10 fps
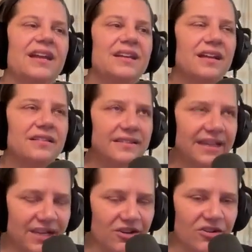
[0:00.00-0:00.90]
and
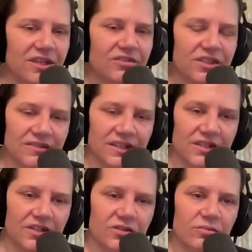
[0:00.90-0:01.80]
letting yourself shift
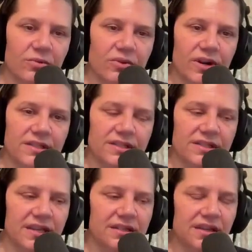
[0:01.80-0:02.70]
into presence.
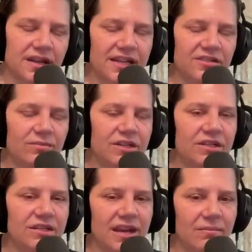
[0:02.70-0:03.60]
That the guides have
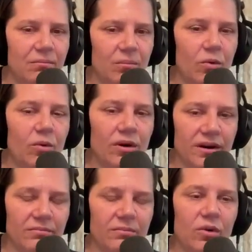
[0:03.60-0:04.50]
mentioned that more
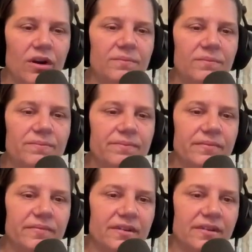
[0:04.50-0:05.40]
and more.
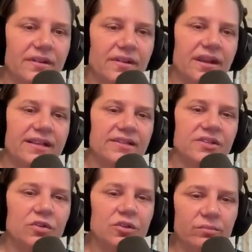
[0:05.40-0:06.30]
And
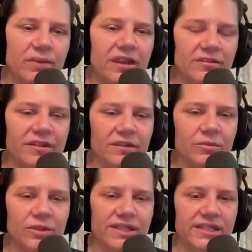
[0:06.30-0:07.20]
so you may feel
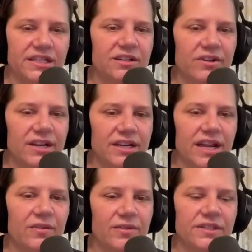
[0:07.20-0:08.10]
more sensitive right
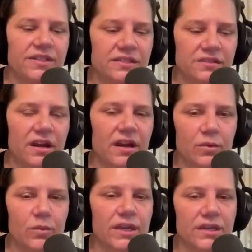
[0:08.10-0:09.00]
now. This is not
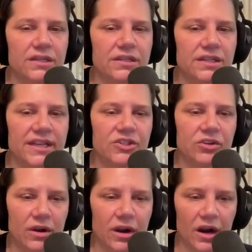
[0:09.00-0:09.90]
a weakness. It's
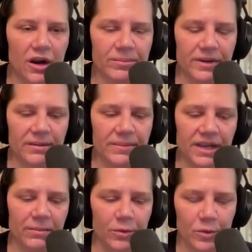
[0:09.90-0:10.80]
your heart
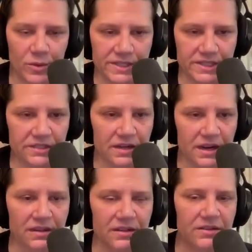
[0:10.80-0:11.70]
becoming a prison.
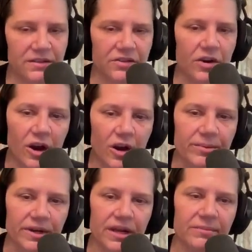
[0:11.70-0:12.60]
It's your heart
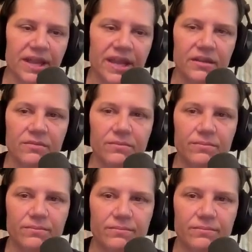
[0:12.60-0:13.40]
becoming a